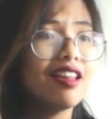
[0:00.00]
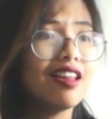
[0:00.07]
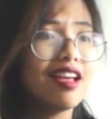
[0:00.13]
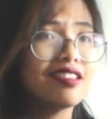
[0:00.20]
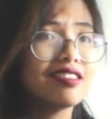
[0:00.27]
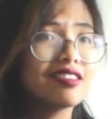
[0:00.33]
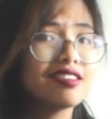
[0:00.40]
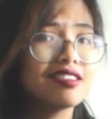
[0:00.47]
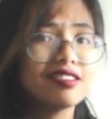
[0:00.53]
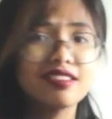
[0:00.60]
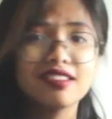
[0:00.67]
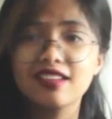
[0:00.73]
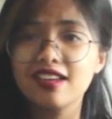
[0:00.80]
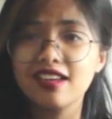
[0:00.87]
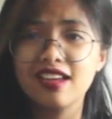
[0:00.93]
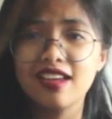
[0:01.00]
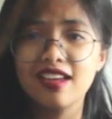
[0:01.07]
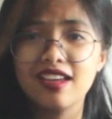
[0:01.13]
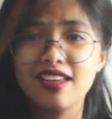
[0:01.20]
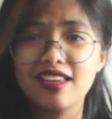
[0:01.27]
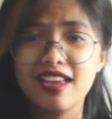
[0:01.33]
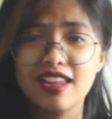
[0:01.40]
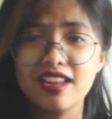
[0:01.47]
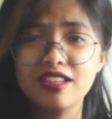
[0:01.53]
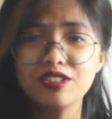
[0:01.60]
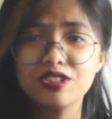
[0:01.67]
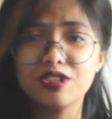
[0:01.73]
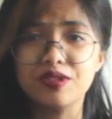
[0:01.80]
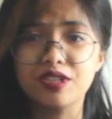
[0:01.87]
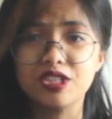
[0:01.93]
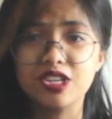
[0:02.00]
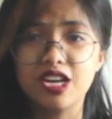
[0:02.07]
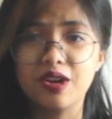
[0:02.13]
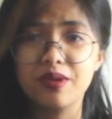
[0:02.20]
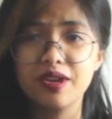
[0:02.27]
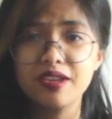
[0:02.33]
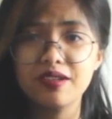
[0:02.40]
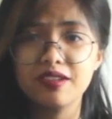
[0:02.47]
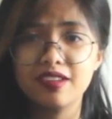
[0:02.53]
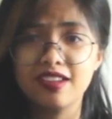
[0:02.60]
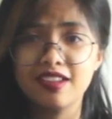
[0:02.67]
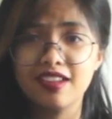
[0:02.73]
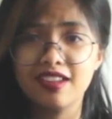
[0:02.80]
let's get into it, shall we?